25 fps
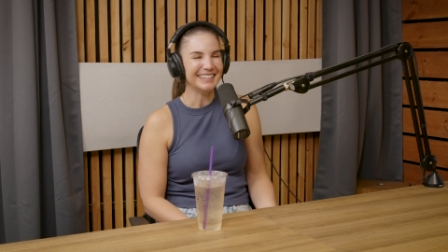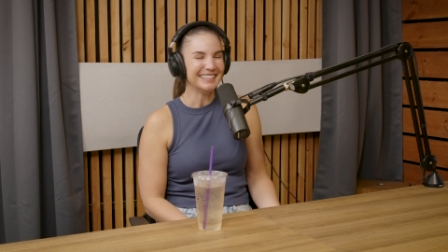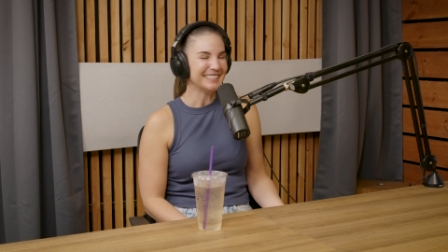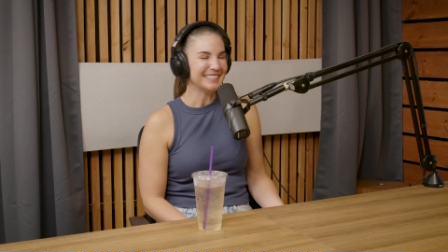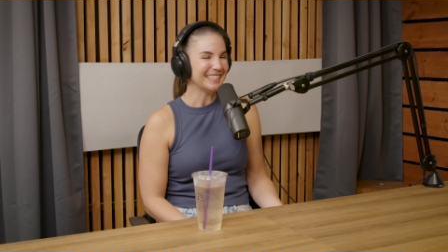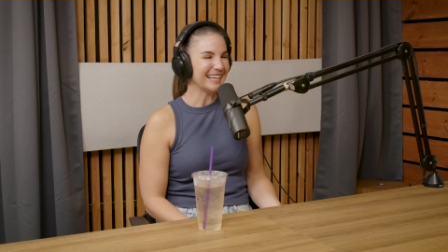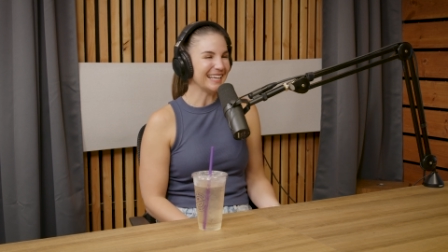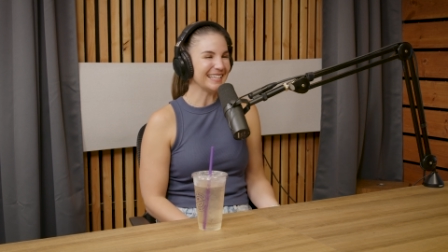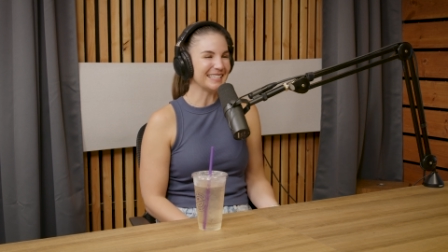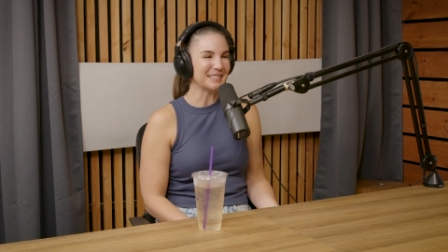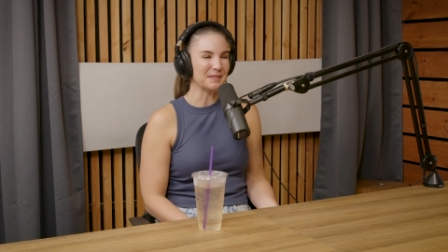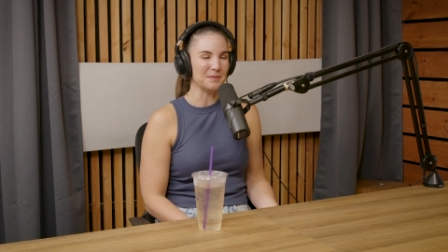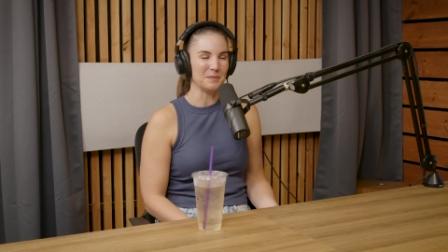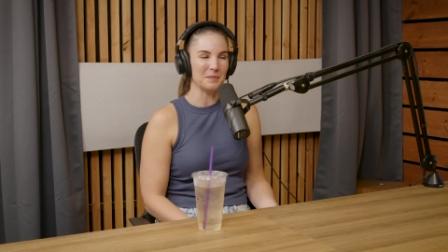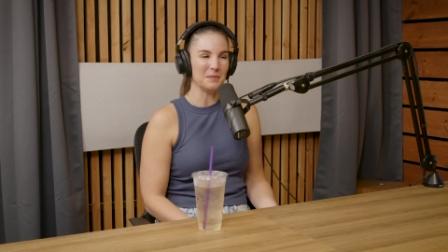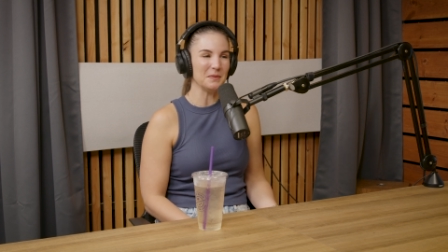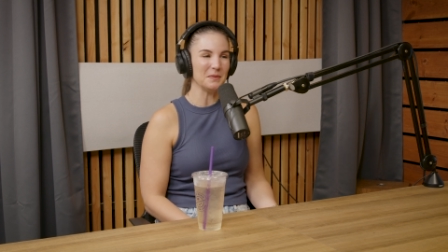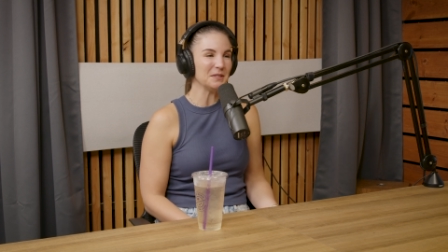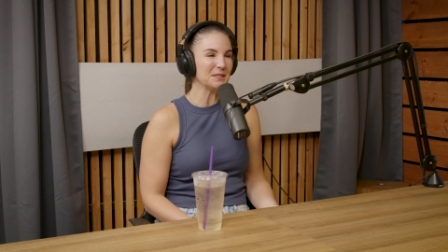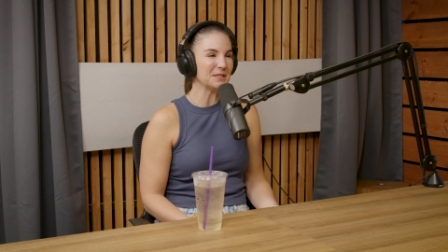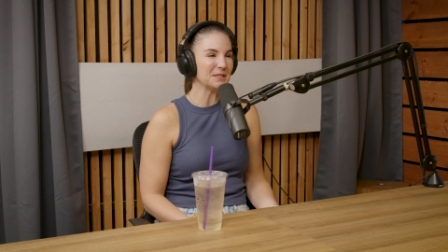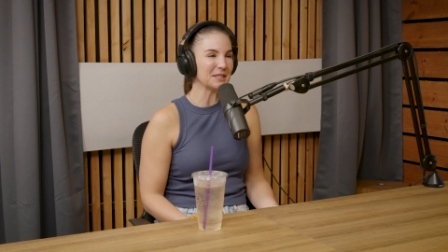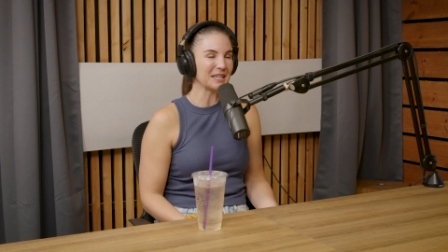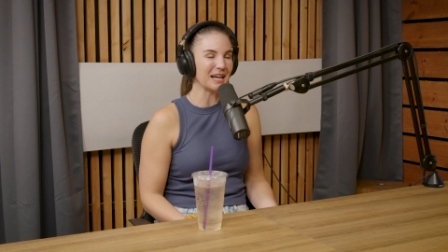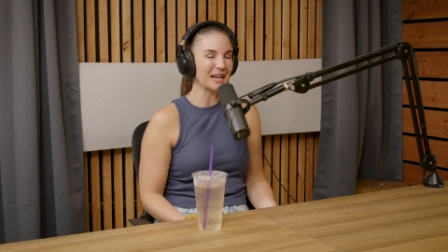It's
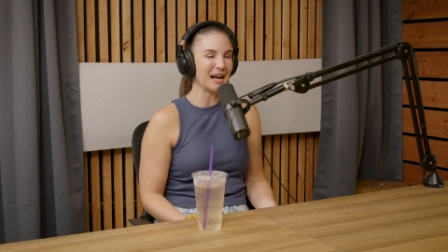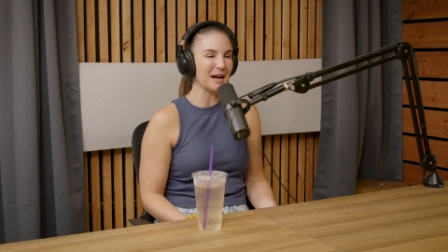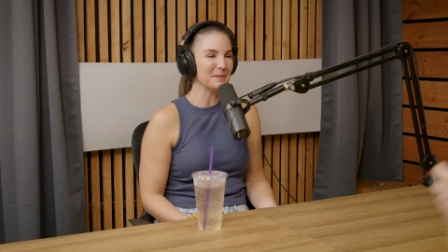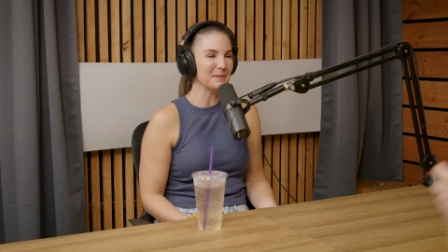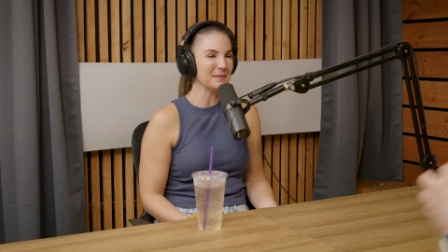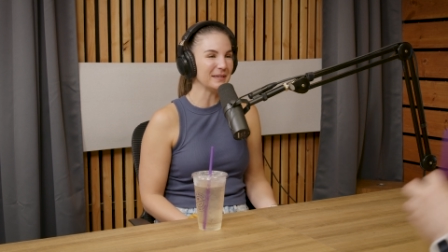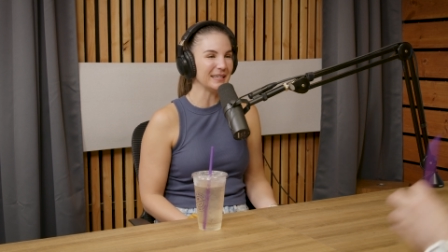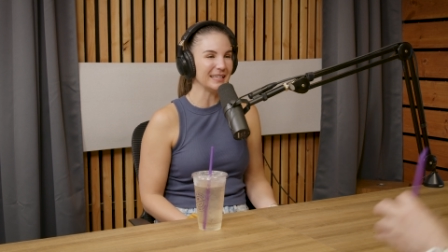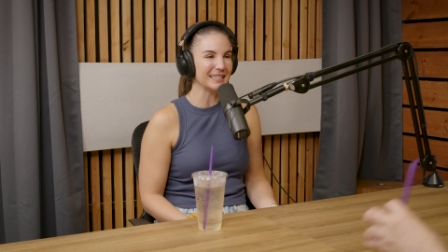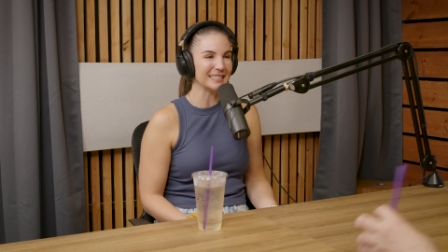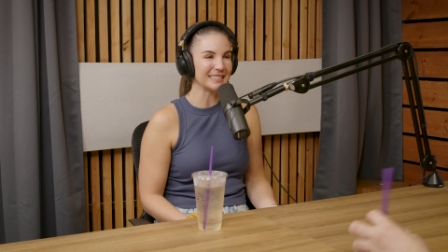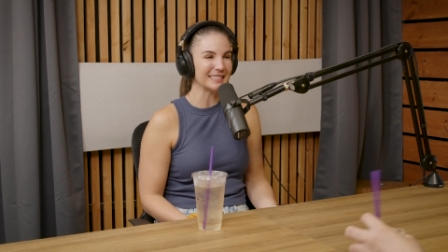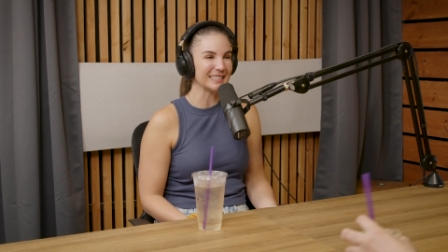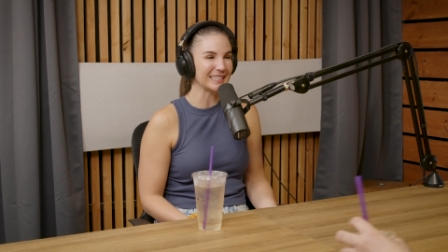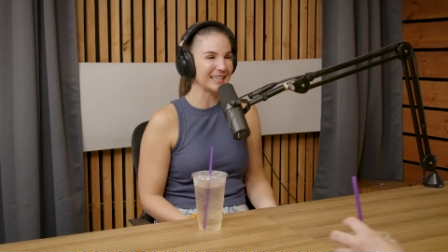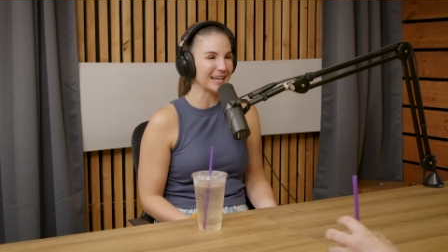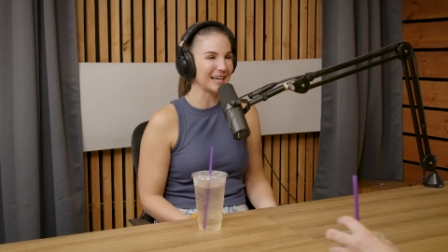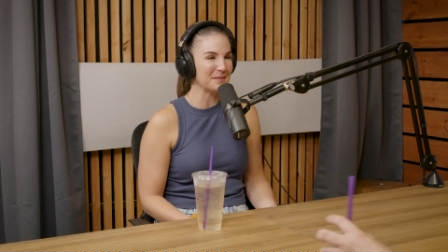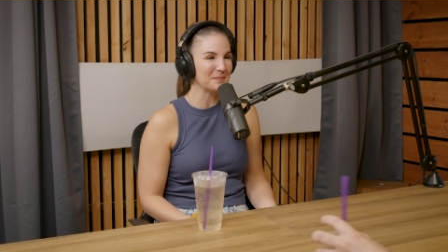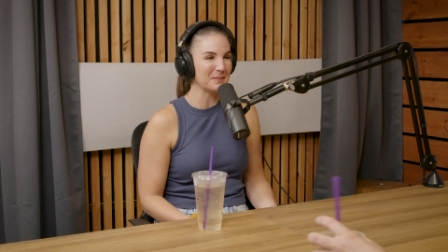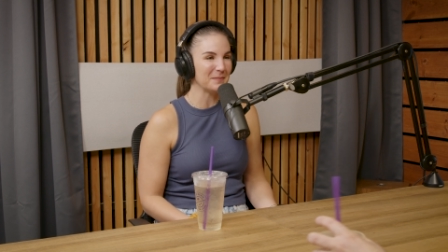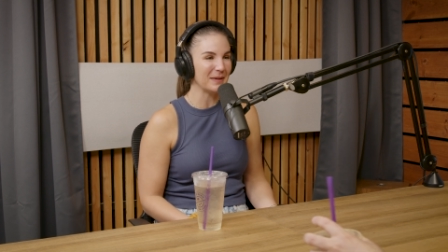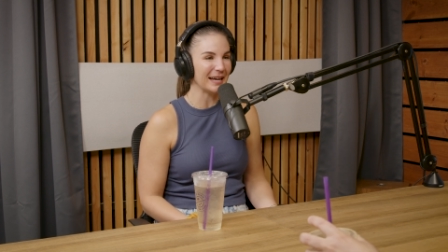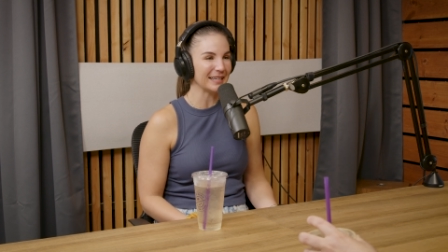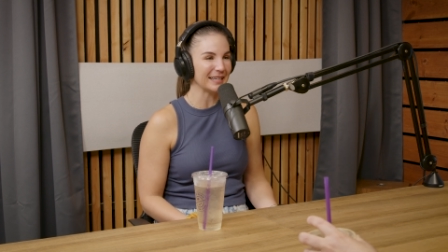music comedy. It's a
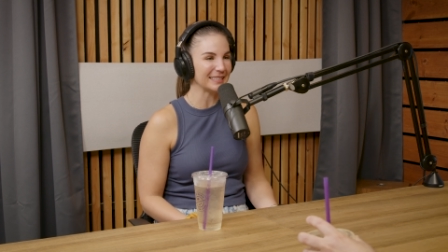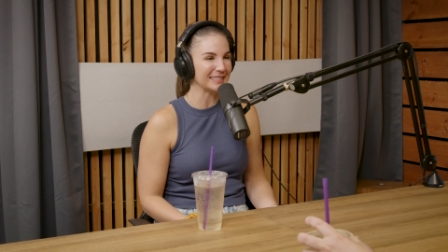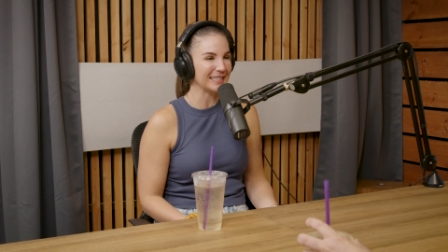comeback